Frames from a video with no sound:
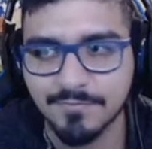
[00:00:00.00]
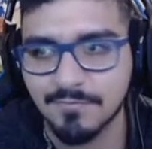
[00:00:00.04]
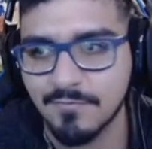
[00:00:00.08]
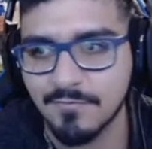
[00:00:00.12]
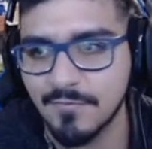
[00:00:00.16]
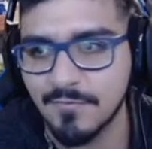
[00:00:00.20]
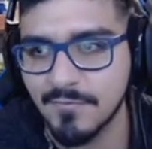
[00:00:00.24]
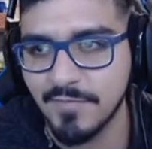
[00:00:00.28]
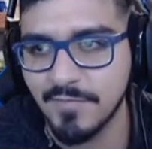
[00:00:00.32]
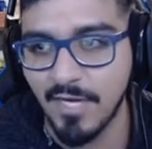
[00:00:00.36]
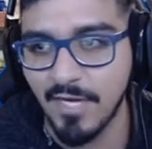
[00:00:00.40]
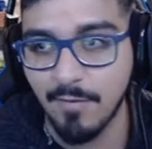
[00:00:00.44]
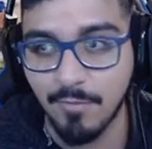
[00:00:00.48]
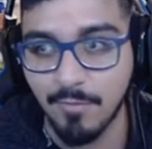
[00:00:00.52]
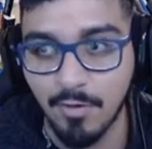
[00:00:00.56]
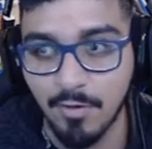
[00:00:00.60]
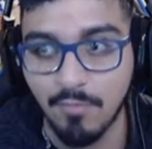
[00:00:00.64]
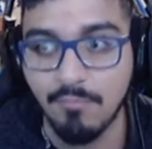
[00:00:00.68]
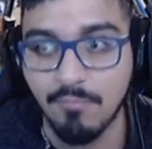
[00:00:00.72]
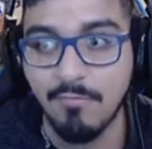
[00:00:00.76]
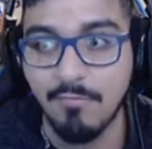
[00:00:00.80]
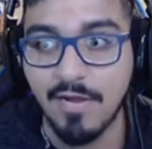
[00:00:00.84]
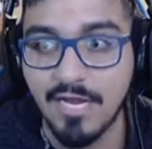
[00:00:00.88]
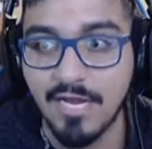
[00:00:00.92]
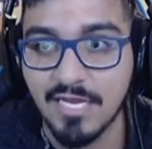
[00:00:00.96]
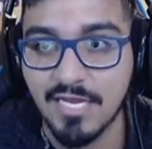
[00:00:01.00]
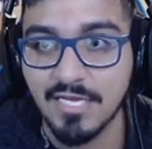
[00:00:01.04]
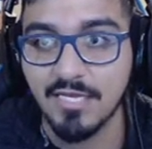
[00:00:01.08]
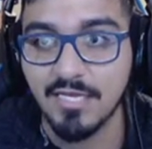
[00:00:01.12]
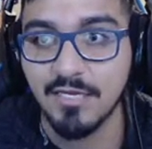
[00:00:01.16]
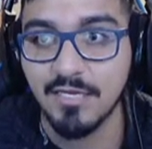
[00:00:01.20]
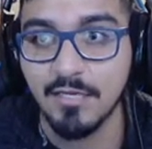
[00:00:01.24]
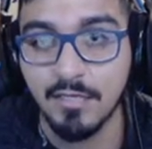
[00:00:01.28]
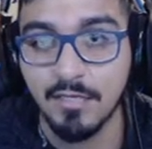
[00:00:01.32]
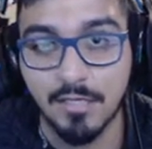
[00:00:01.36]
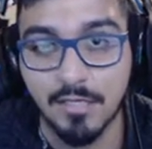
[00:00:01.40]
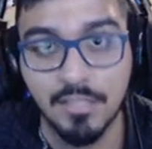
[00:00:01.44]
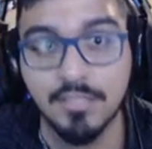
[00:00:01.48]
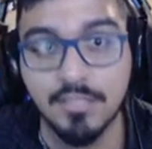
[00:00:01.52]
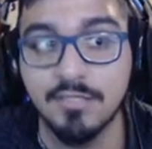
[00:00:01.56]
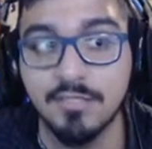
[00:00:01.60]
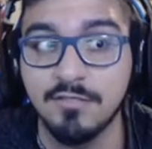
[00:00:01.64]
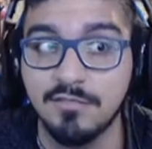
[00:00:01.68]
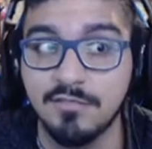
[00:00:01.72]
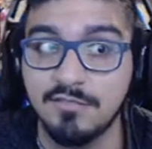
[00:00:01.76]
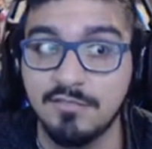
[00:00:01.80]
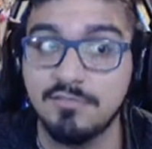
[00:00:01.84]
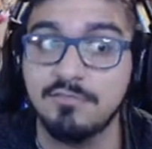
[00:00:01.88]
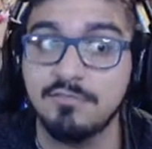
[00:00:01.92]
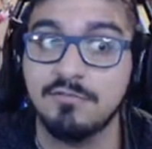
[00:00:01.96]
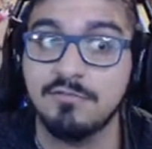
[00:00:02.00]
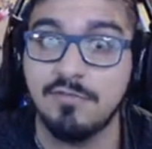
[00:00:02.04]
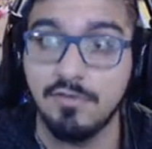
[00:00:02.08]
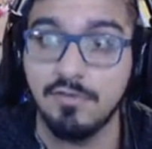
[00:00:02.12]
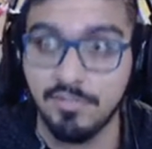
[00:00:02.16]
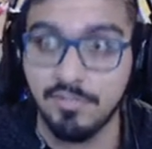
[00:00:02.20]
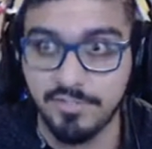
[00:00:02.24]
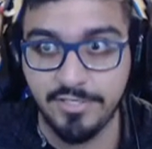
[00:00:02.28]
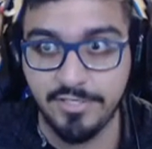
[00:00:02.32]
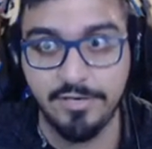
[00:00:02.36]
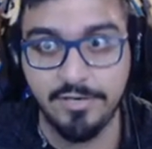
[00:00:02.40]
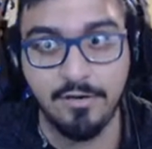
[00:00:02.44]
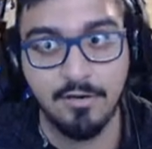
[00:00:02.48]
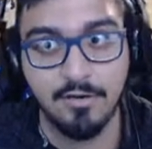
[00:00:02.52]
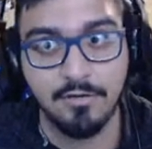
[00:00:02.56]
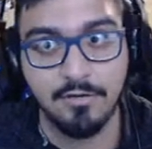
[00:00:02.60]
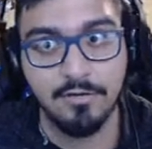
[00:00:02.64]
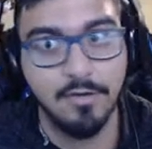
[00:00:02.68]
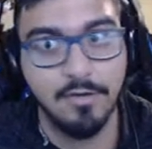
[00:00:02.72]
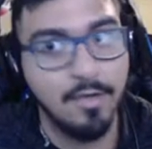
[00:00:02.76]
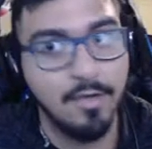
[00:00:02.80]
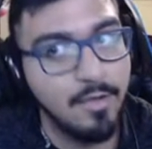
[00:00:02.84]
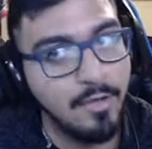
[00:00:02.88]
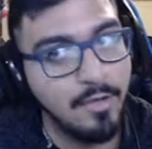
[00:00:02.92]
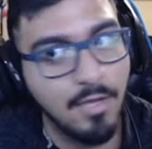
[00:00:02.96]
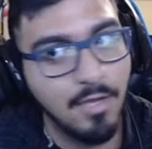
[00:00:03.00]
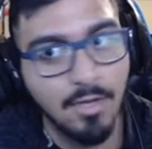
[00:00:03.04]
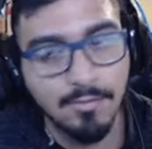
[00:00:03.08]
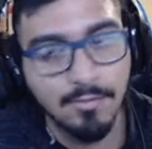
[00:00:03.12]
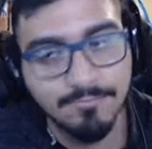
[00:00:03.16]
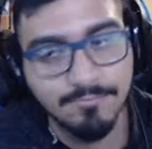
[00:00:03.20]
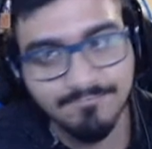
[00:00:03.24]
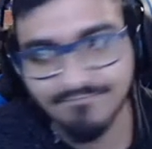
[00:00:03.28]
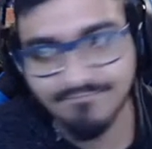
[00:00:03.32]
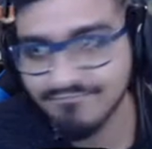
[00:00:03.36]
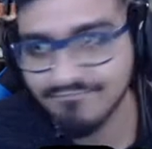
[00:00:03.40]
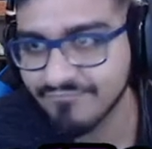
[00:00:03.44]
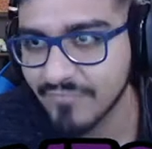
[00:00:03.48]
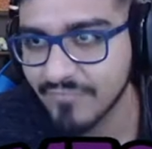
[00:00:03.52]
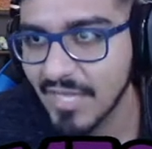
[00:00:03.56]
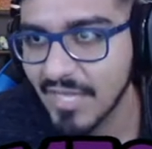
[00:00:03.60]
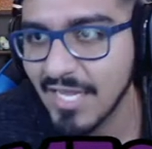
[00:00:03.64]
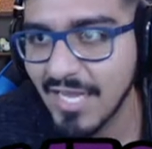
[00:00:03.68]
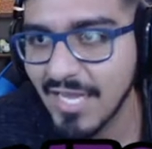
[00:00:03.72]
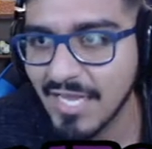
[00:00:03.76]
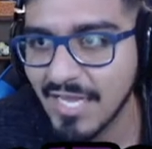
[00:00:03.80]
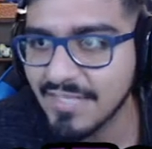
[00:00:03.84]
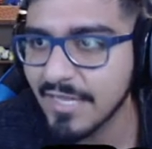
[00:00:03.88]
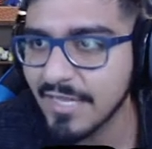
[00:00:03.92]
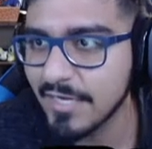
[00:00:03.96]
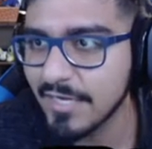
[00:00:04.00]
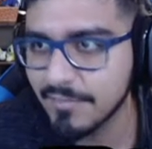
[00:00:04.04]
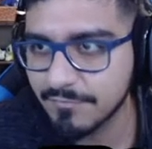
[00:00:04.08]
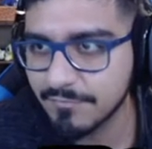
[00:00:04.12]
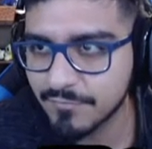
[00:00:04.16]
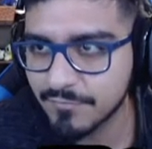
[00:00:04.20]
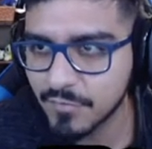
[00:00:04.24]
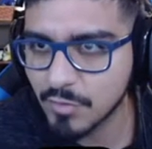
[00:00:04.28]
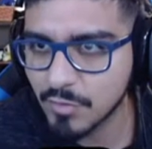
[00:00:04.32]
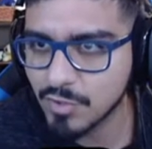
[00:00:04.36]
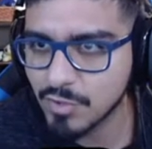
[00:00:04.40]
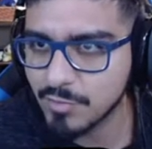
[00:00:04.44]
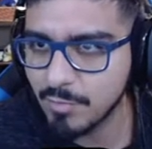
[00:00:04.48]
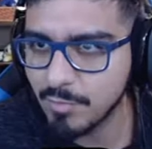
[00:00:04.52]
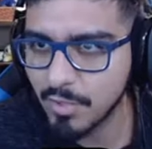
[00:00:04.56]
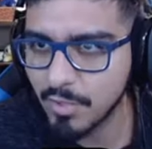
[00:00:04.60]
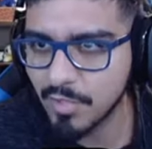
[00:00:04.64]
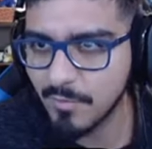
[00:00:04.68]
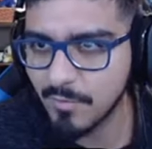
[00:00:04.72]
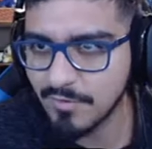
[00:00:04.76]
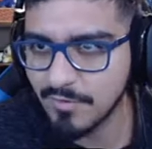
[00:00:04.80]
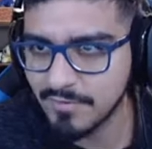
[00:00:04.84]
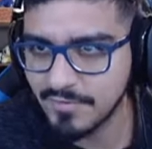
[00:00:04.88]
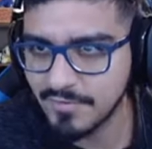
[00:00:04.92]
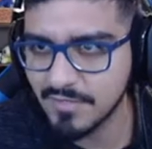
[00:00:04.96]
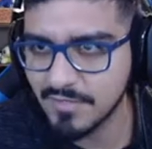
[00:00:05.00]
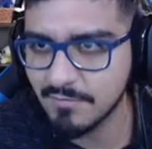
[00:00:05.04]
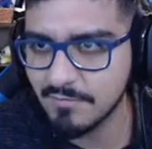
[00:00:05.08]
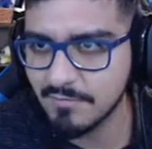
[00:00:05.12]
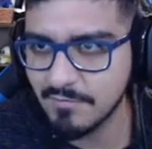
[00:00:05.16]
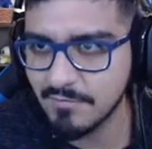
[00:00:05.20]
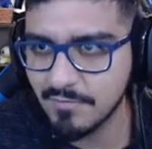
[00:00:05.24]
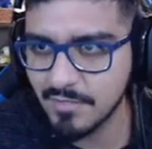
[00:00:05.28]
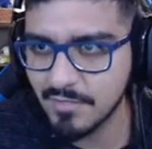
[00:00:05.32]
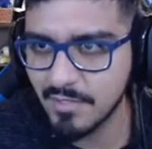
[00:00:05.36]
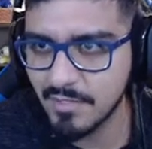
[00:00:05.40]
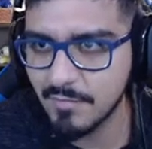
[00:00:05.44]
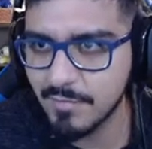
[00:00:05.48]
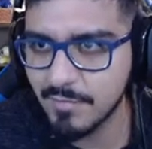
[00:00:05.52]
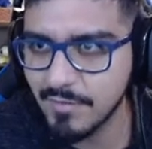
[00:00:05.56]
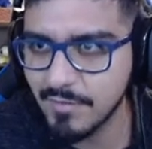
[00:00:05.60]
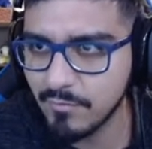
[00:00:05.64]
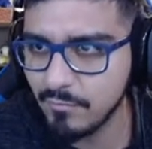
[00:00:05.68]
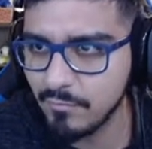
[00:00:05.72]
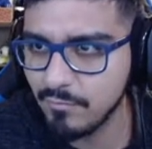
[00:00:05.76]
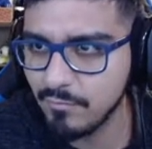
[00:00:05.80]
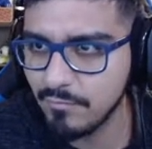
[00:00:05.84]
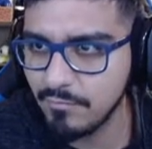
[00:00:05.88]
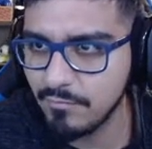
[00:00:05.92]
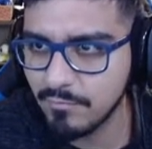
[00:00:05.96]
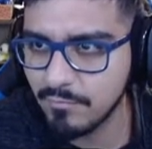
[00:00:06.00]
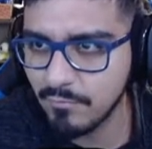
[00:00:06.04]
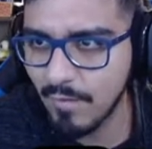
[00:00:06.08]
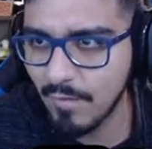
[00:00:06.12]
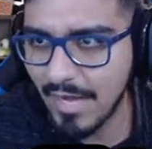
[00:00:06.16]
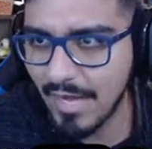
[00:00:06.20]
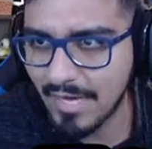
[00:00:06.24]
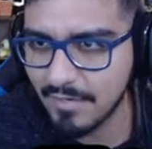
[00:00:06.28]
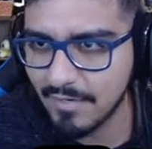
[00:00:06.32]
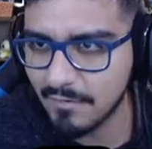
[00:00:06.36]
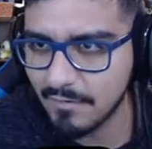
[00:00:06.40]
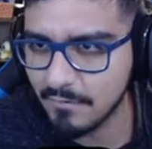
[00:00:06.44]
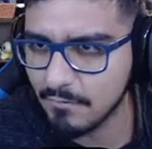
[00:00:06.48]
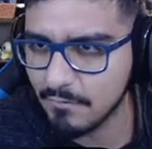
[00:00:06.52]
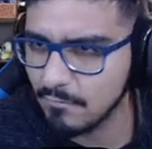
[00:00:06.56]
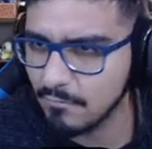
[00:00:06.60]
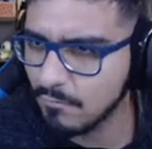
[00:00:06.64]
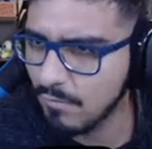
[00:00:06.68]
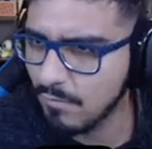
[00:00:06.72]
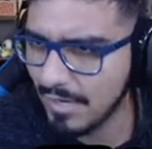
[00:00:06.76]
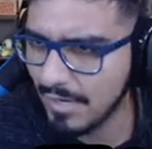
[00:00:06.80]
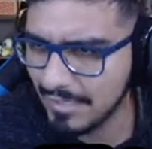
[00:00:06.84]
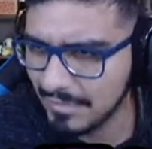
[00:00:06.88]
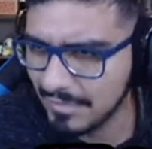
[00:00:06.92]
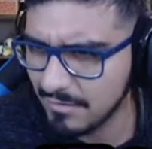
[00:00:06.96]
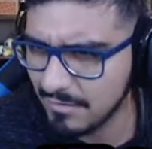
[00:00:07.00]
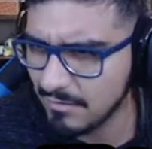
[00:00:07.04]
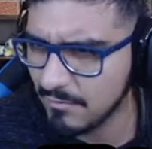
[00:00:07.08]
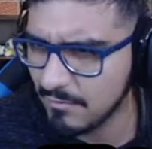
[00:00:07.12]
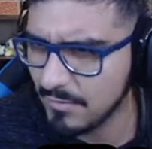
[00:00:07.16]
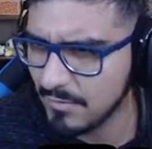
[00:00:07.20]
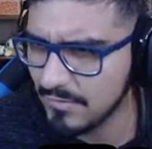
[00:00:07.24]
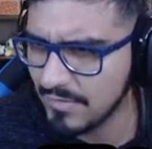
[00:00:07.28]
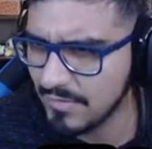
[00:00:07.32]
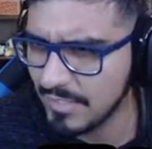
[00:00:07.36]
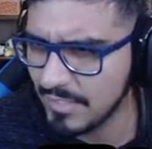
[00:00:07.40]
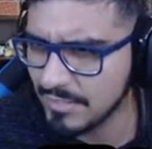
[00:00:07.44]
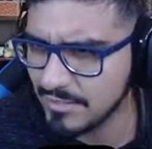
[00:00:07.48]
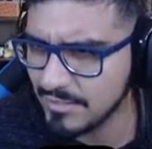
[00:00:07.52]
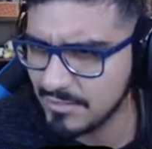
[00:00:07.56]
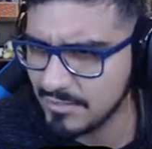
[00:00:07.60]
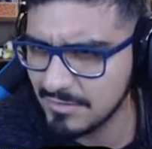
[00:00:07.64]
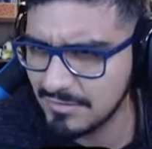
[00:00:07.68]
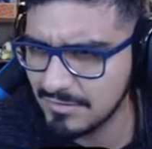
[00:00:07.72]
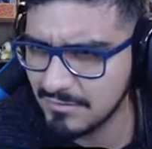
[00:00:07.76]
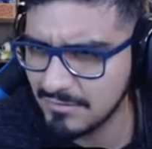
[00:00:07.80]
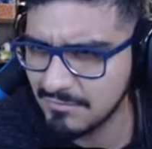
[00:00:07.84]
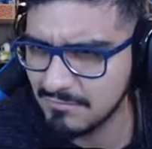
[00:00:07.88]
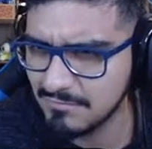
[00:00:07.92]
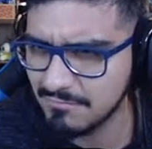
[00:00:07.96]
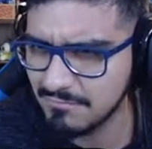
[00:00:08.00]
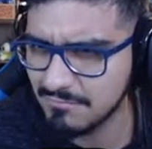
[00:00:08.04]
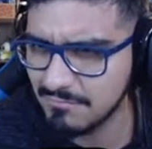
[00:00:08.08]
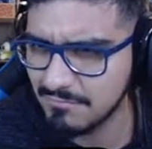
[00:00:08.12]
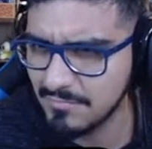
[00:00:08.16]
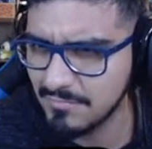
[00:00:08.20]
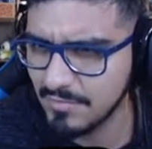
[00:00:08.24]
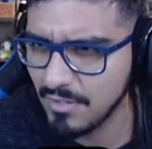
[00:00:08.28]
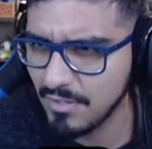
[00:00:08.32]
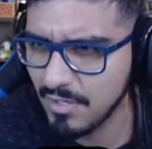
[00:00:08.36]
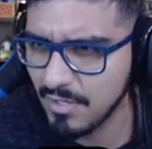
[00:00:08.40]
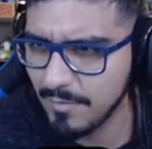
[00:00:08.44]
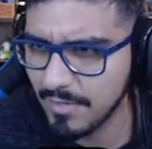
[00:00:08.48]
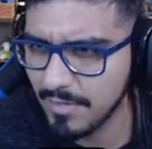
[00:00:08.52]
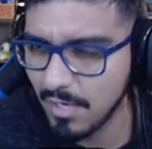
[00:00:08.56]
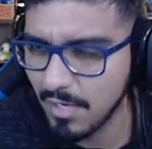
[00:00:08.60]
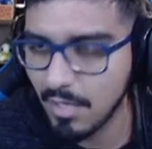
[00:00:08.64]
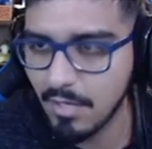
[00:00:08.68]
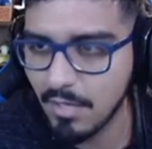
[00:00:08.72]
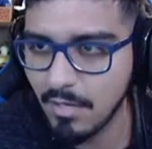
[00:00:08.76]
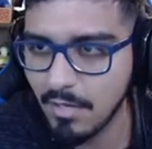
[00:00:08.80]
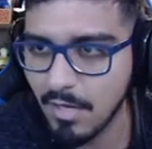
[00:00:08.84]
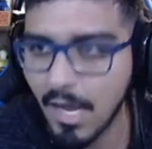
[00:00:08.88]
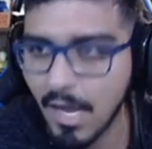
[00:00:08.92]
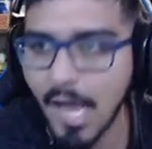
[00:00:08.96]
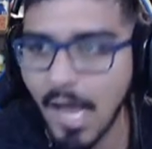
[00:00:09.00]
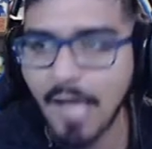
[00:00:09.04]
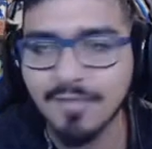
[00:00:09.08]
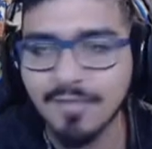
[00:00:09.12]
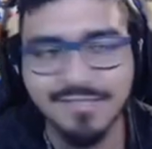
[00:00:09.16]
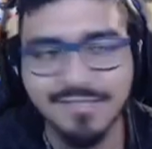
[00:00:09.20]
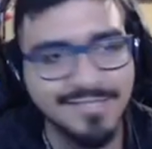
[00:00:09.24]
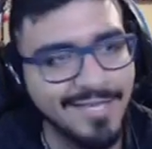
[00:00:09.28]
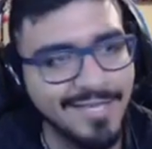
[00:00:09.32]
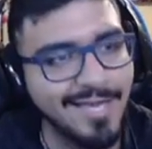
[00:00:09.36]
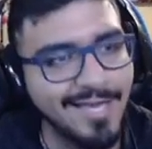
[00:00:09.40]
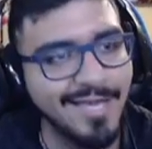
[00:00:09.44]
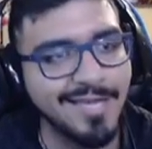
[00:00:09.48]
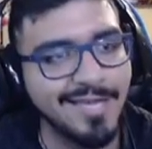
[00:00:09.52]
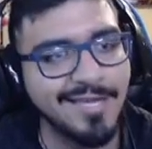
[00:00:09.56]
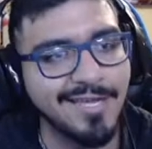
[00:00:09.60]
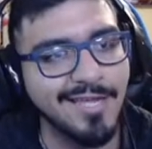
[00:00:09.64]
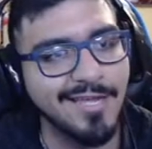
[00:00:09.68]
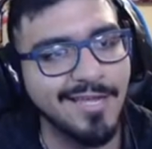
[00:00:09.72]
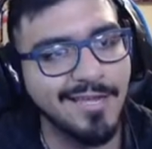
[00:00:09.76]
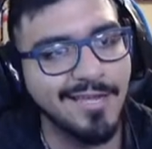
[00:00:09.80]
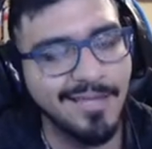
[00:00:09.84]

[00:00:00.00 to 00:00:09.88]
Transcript: Damn bro, May is thirsty dog. Hmm, hey Danny, don't your Pokemon seem a bit rag ragged around the edges? You let me- Ah, oh, sick!